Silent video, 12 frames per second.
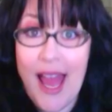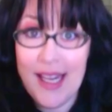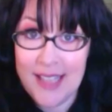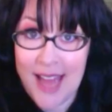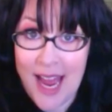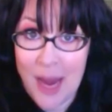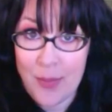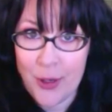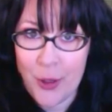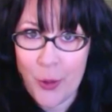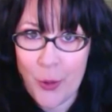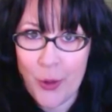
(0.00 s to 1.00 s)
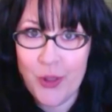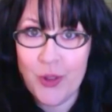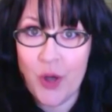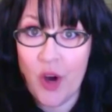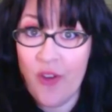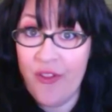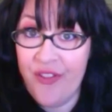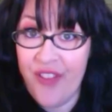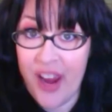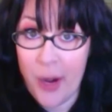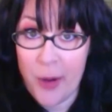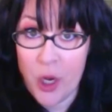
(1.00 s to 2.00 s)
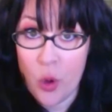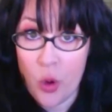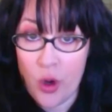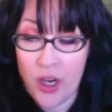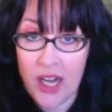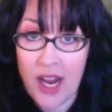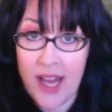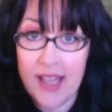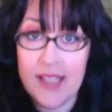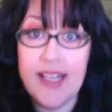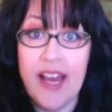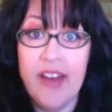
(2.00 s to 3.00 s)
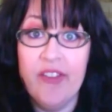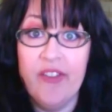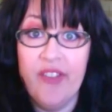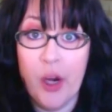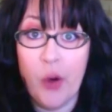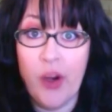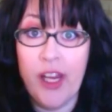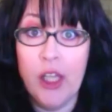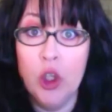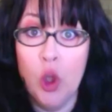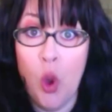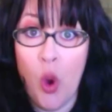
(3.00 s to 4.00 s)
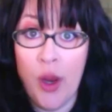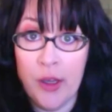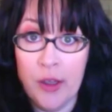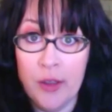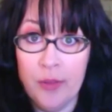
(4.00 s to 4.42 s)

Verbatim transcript: Capricorns are very organized and very loyal.